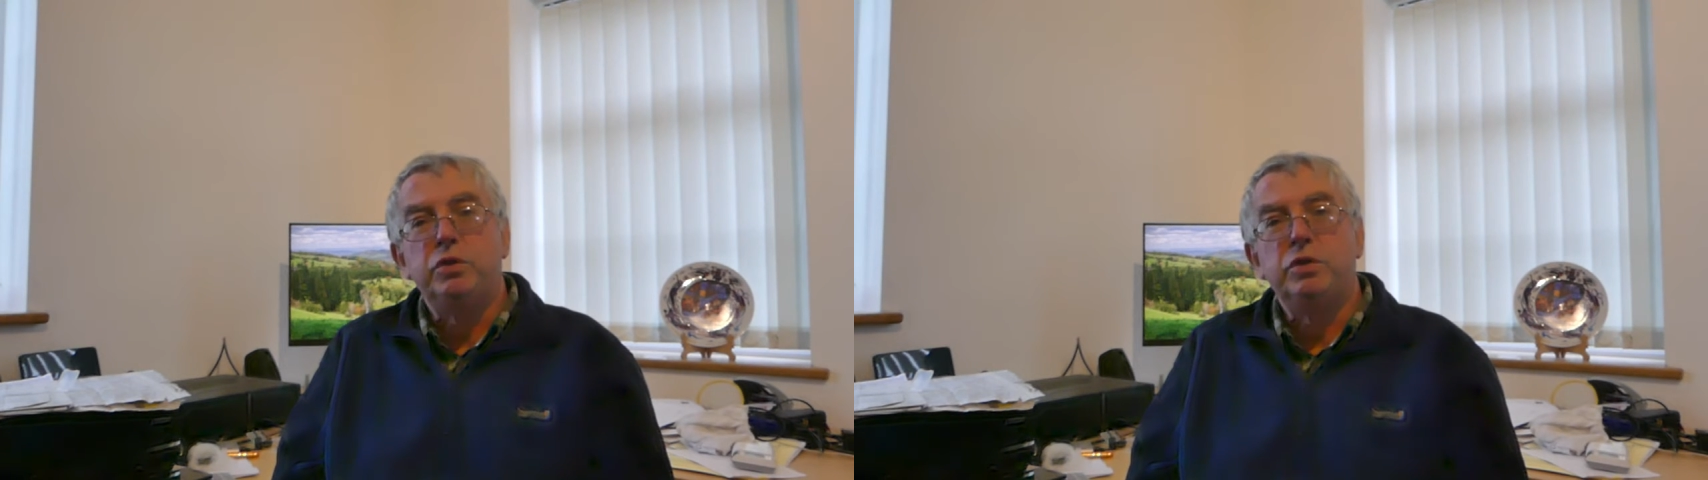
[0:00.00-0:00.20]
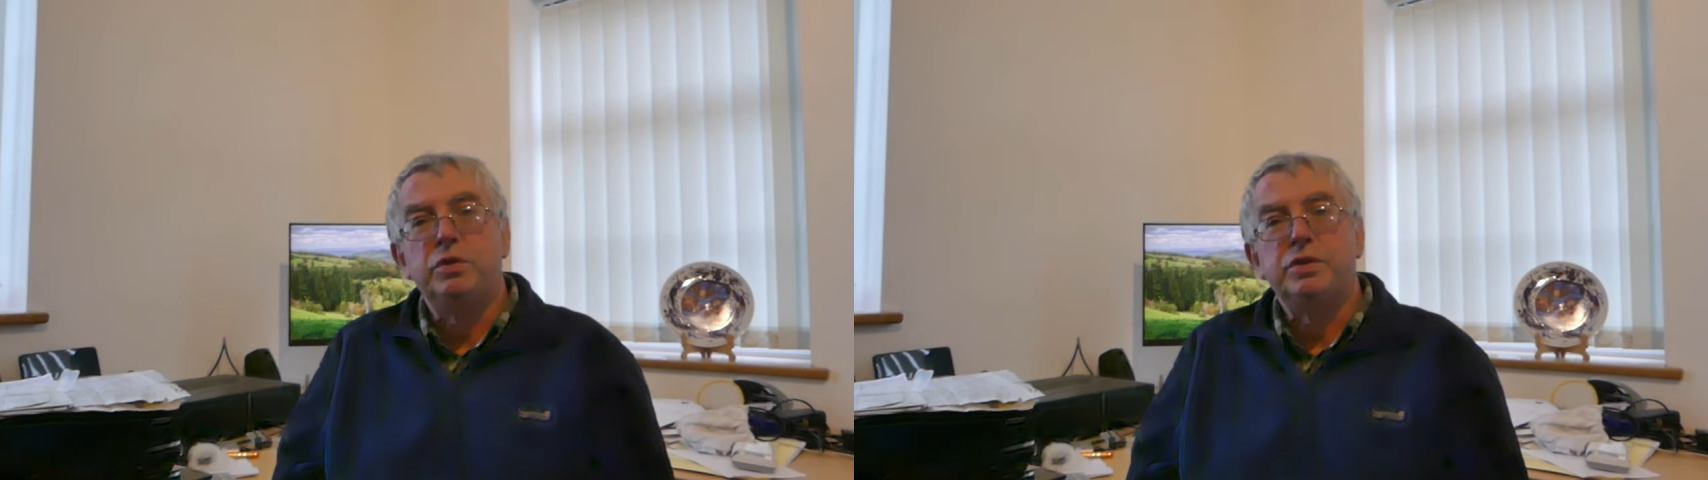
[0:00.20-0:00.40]

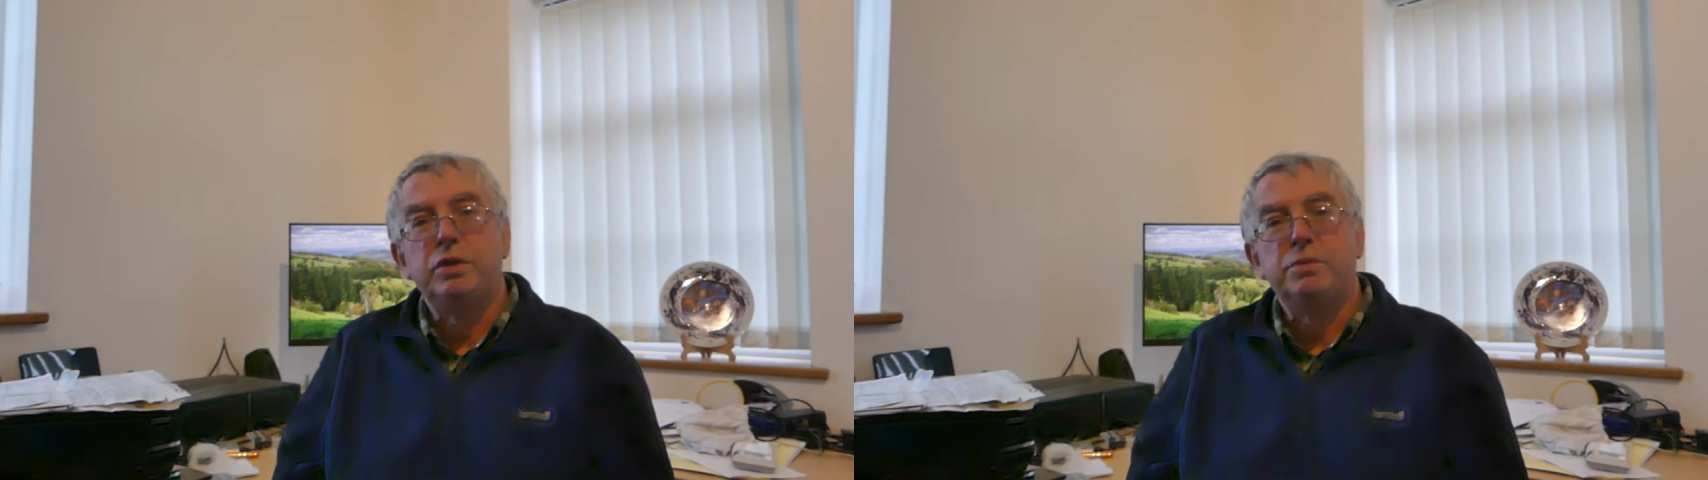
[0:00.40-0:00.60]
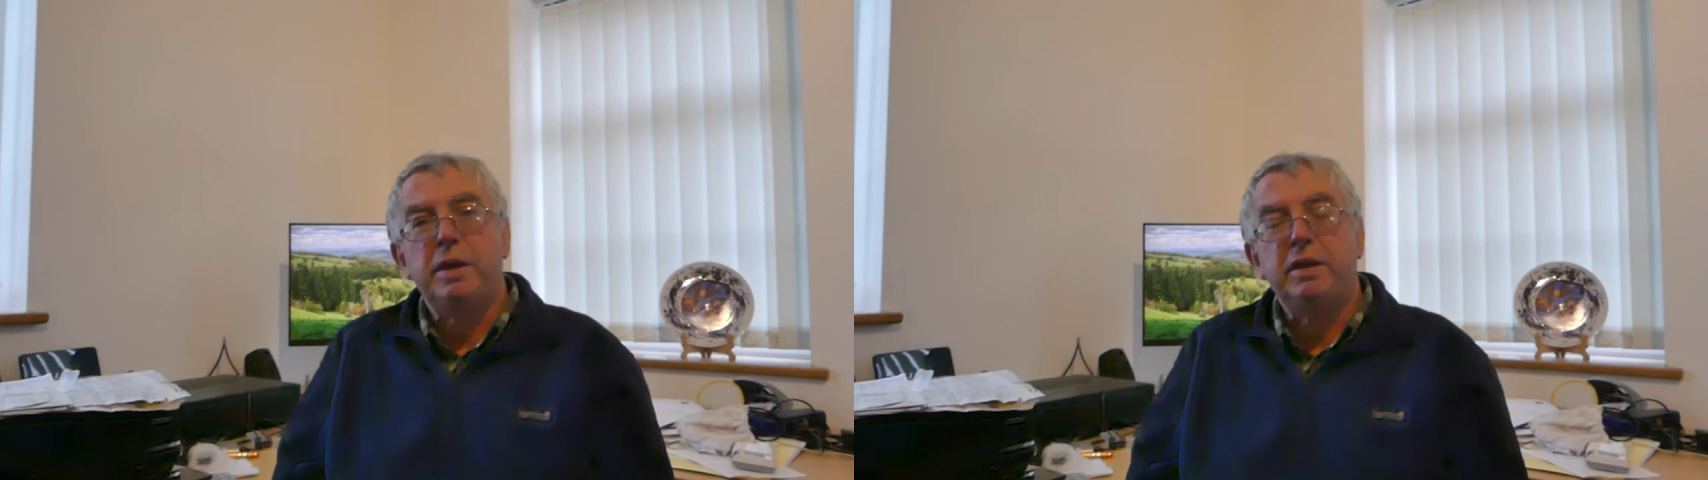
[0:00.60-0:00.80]
use
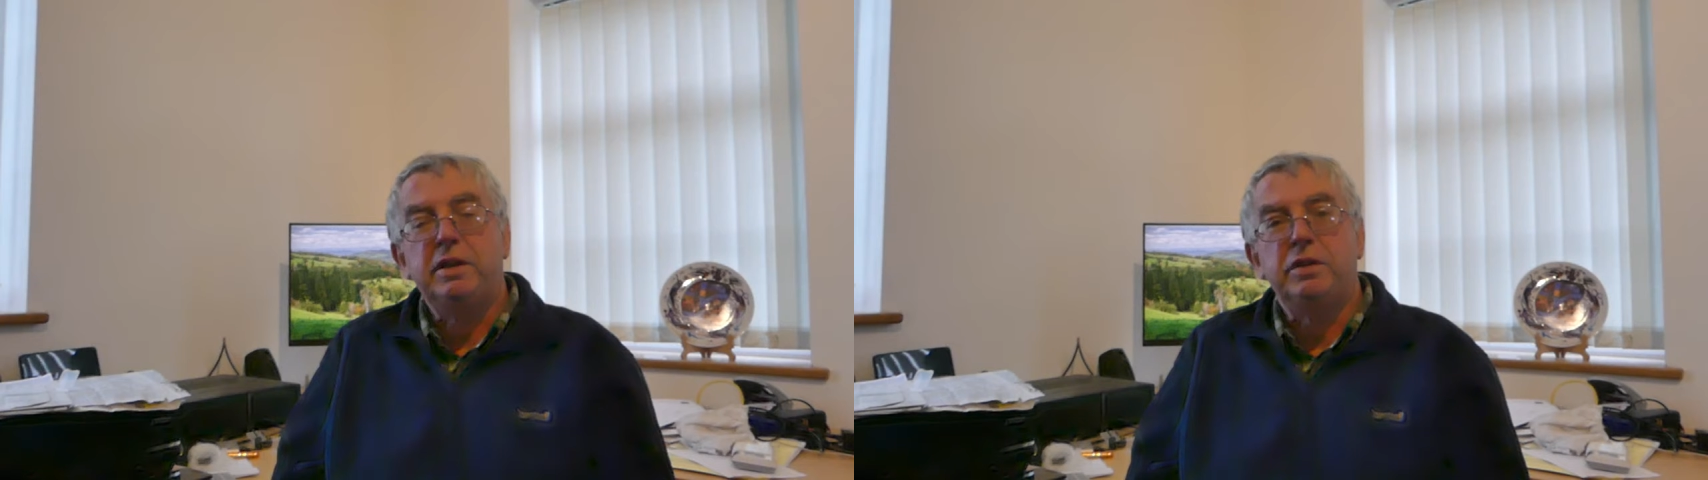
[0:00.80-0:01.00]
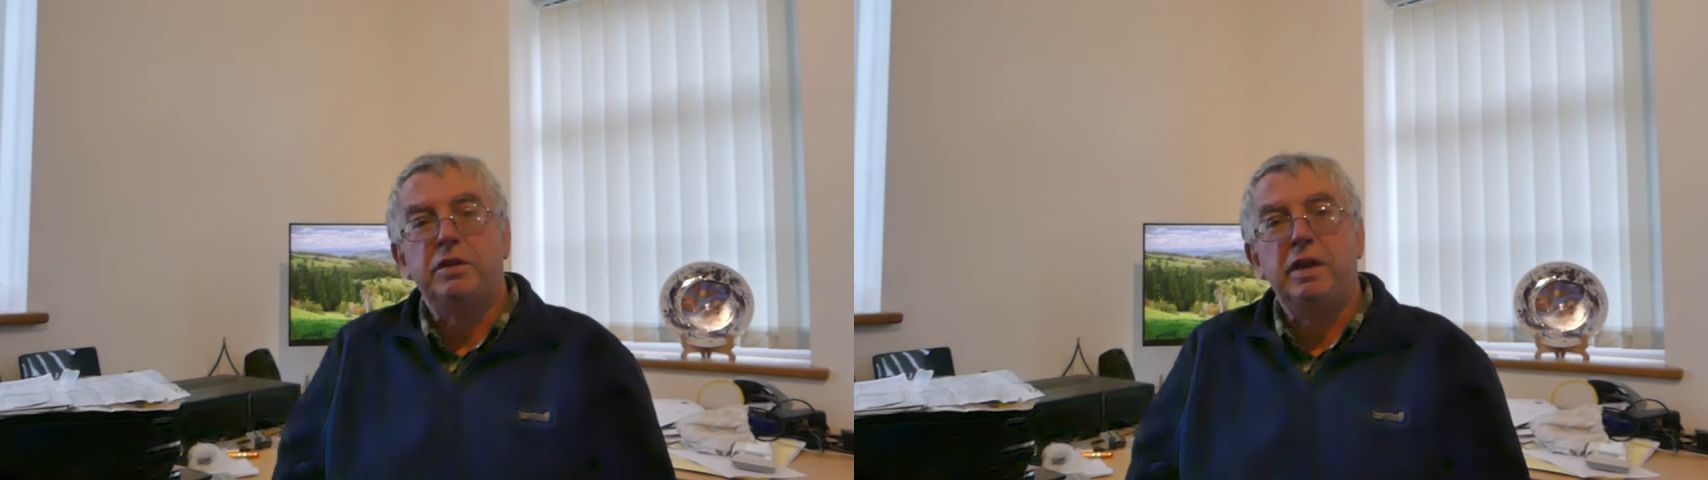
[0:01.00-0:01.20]
those back in
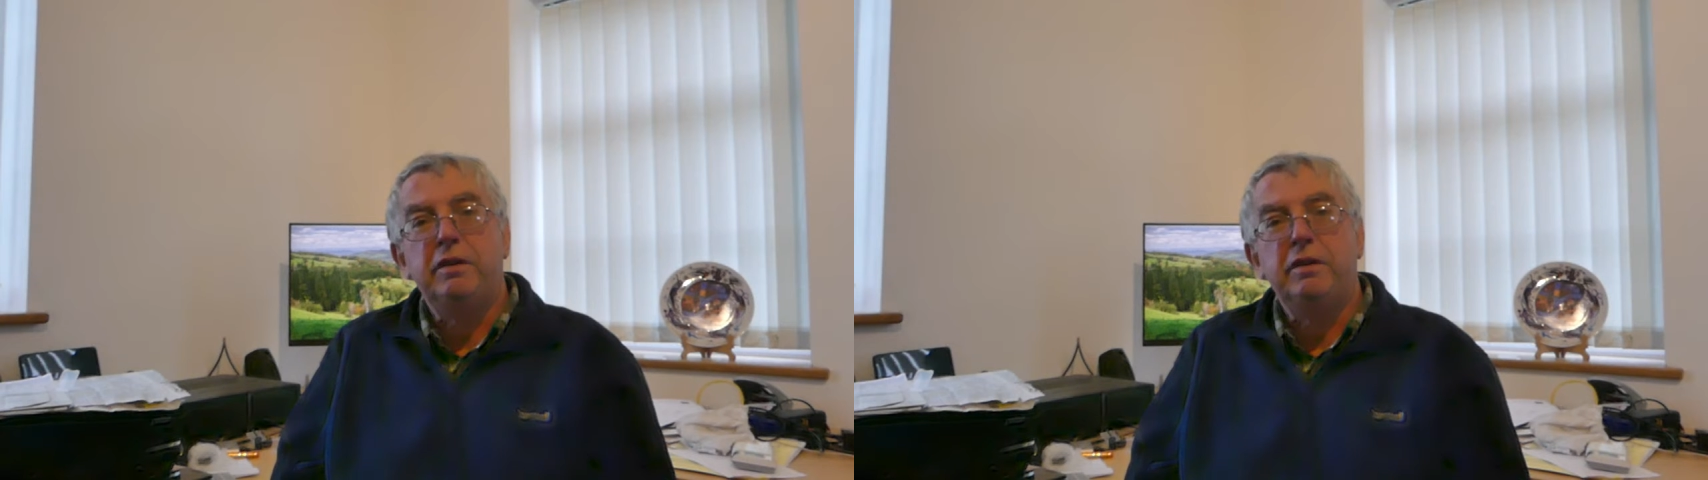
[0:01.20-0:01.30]
the day